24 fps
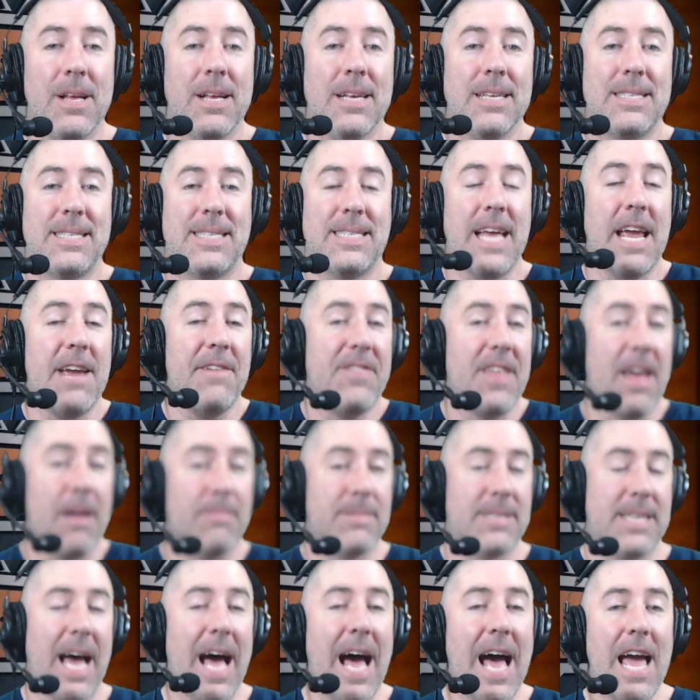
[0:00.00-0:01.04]
save
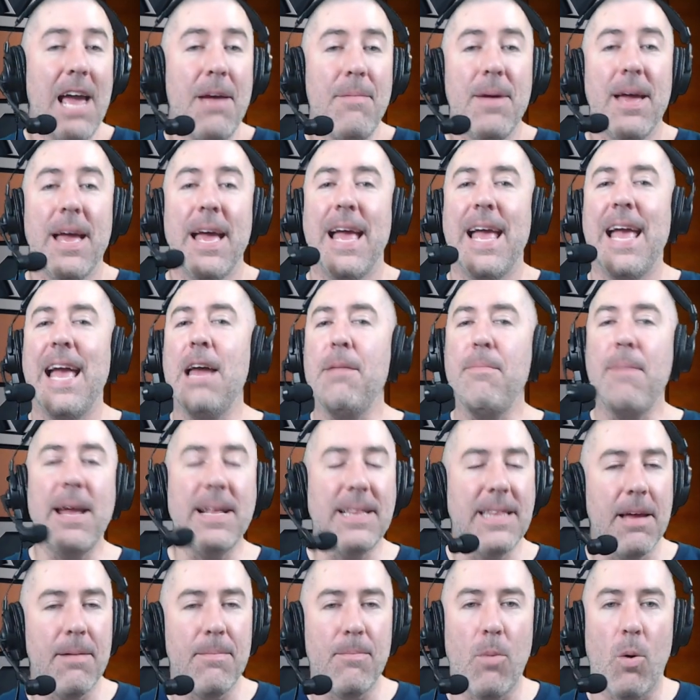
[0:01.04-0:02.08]
them time and
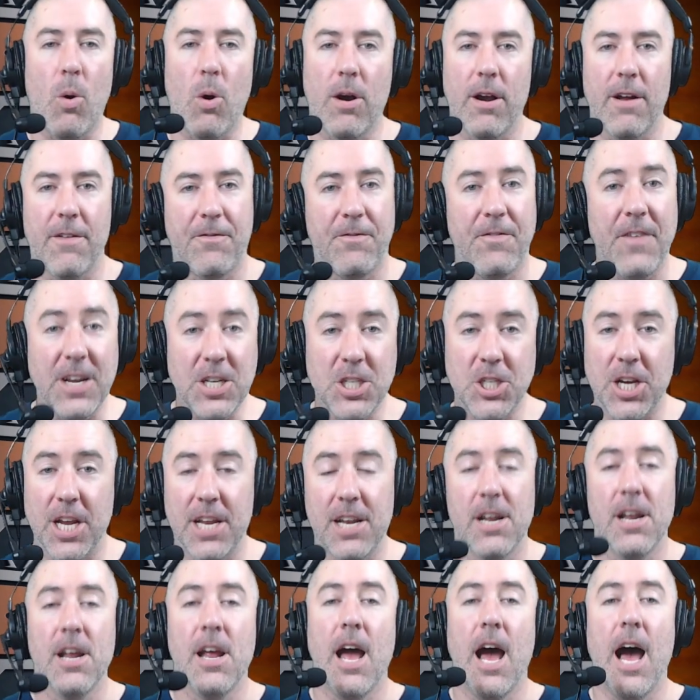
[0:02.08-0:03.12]
make them more efficient